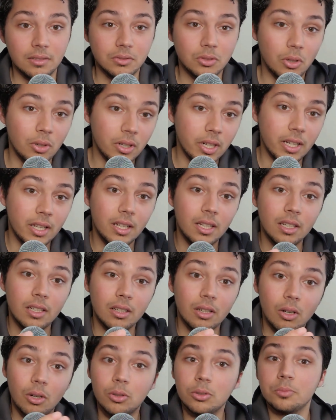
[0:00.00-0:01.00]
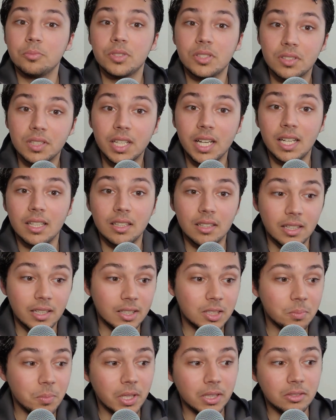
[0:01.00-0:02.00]
Darnay Holmes is a guy that they
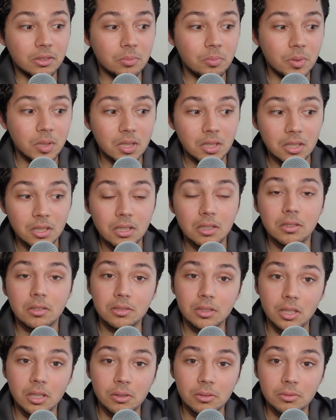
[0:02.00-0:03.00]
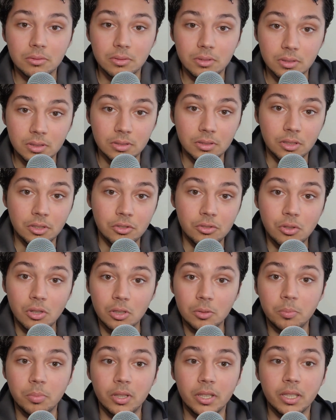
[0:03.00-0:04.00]
expect to be, a
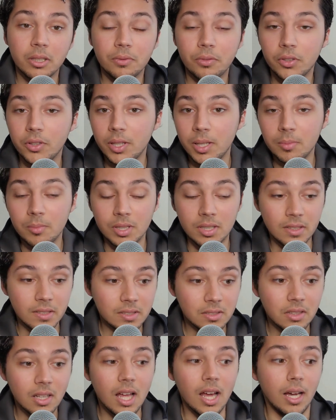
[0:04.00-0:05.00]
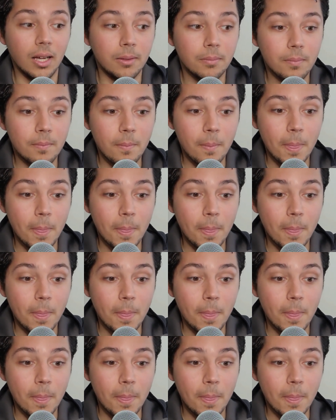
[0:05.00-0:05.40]
strong player for them in the slot.